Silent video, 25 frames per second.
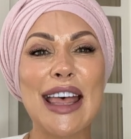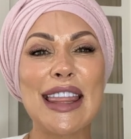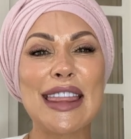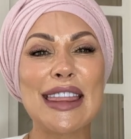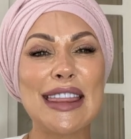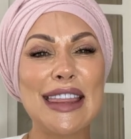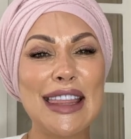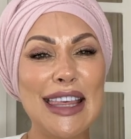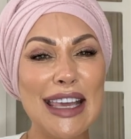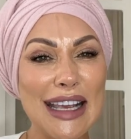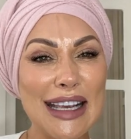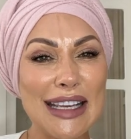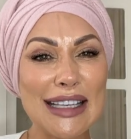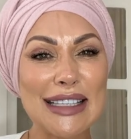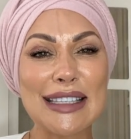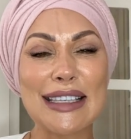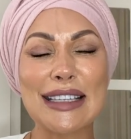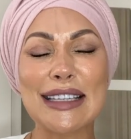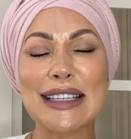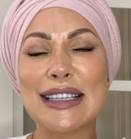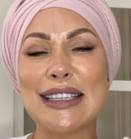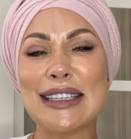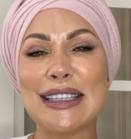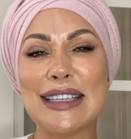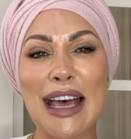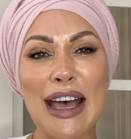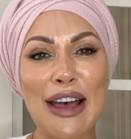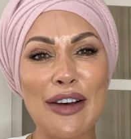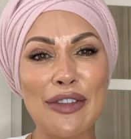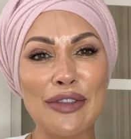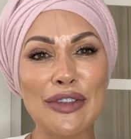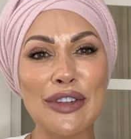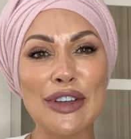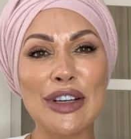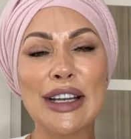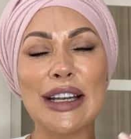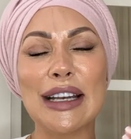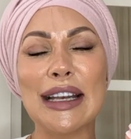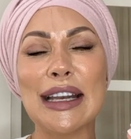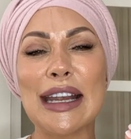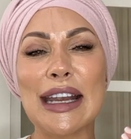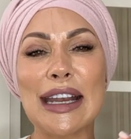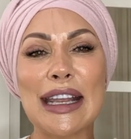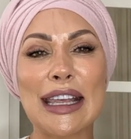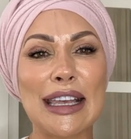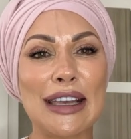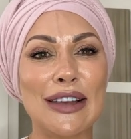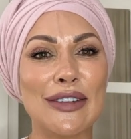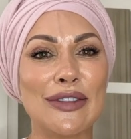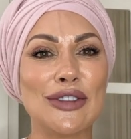This definitely
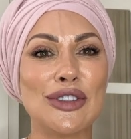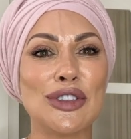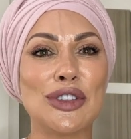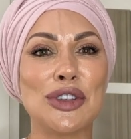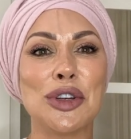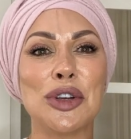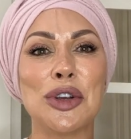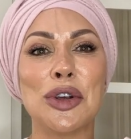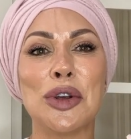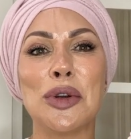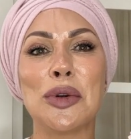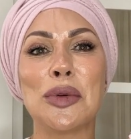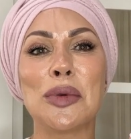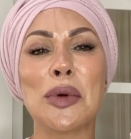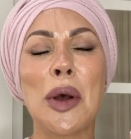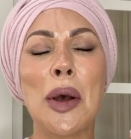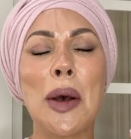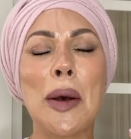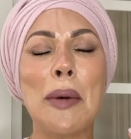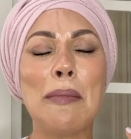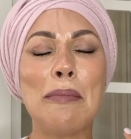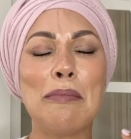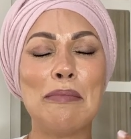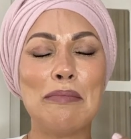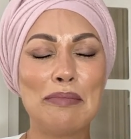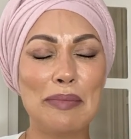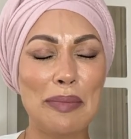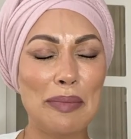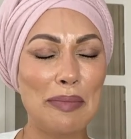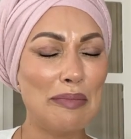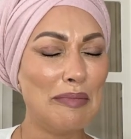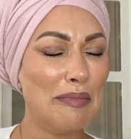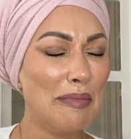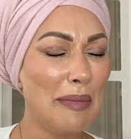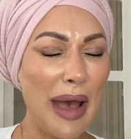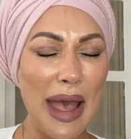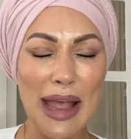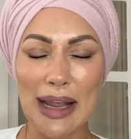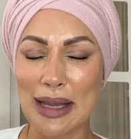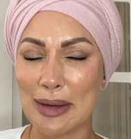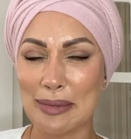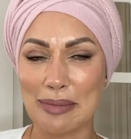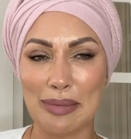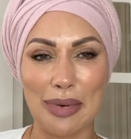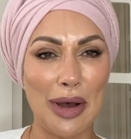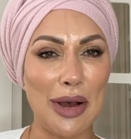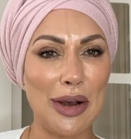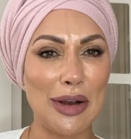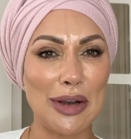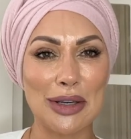gives you mega
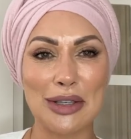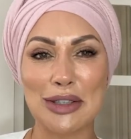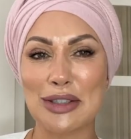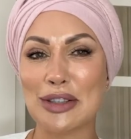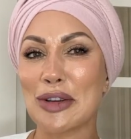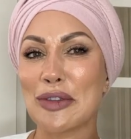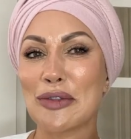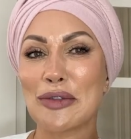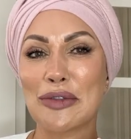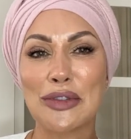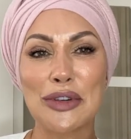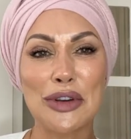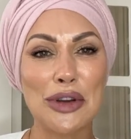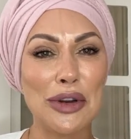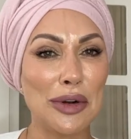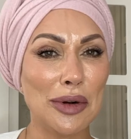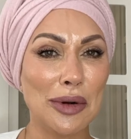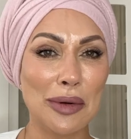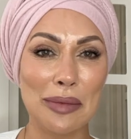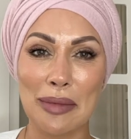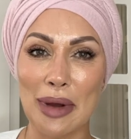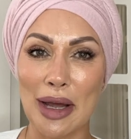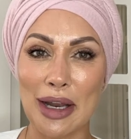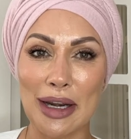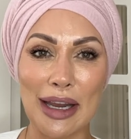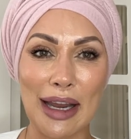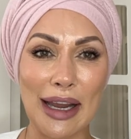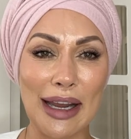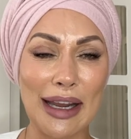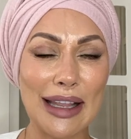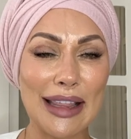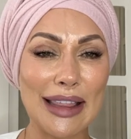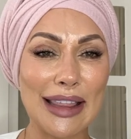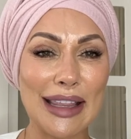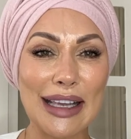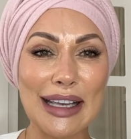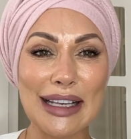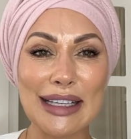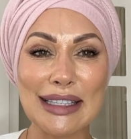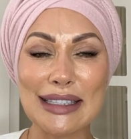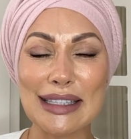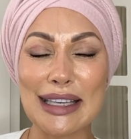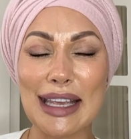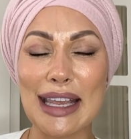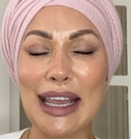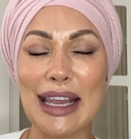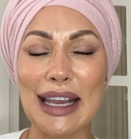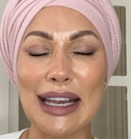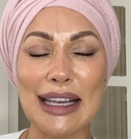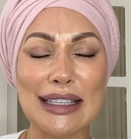bucks for your money. This
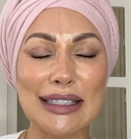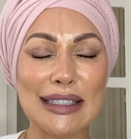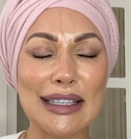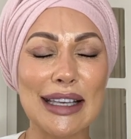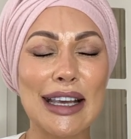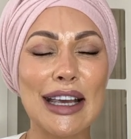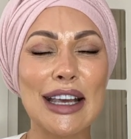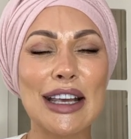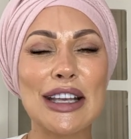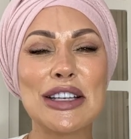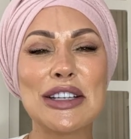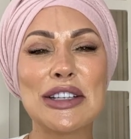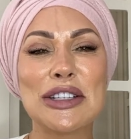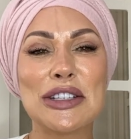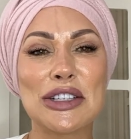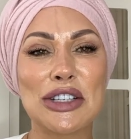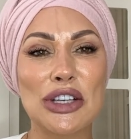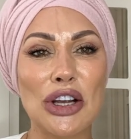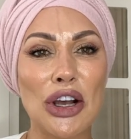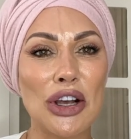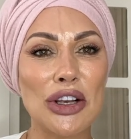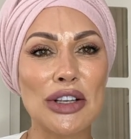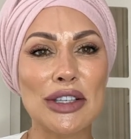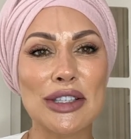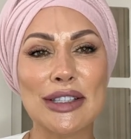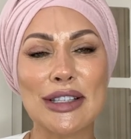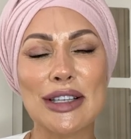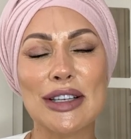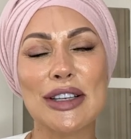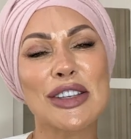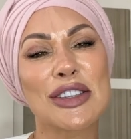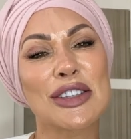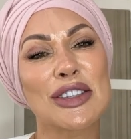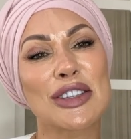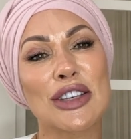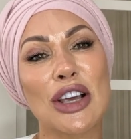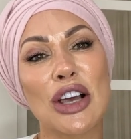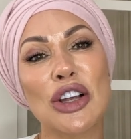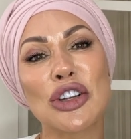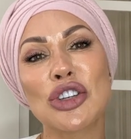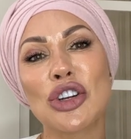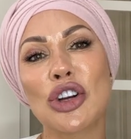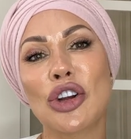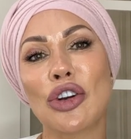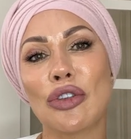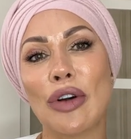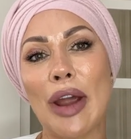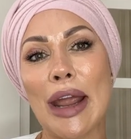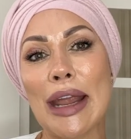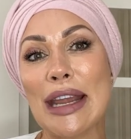is just such a
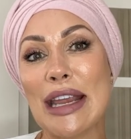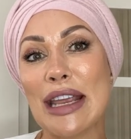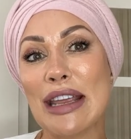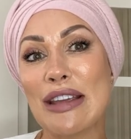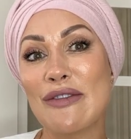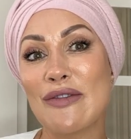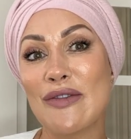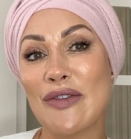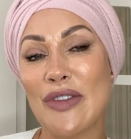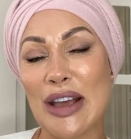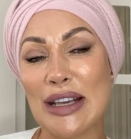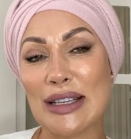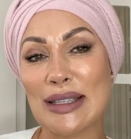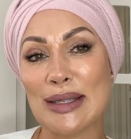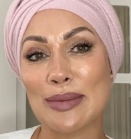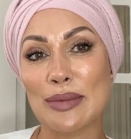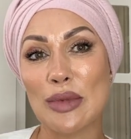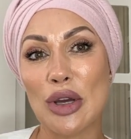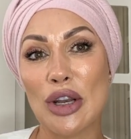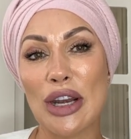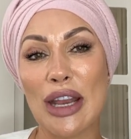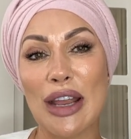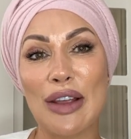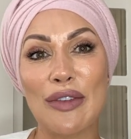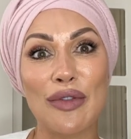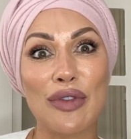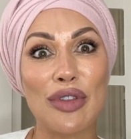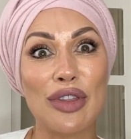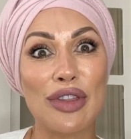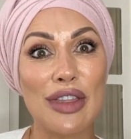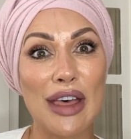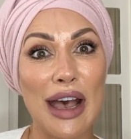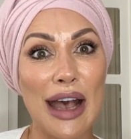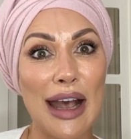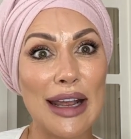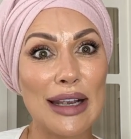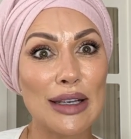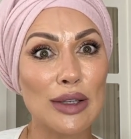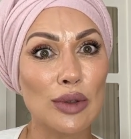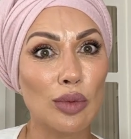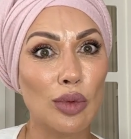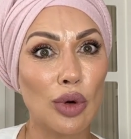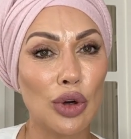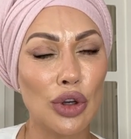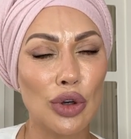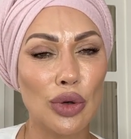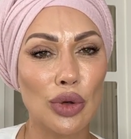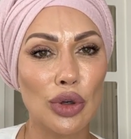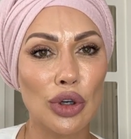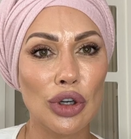great investment if that is
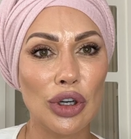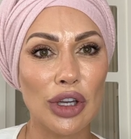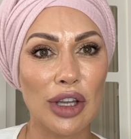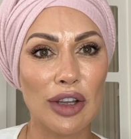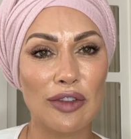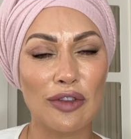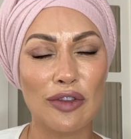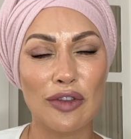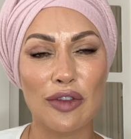what you're looking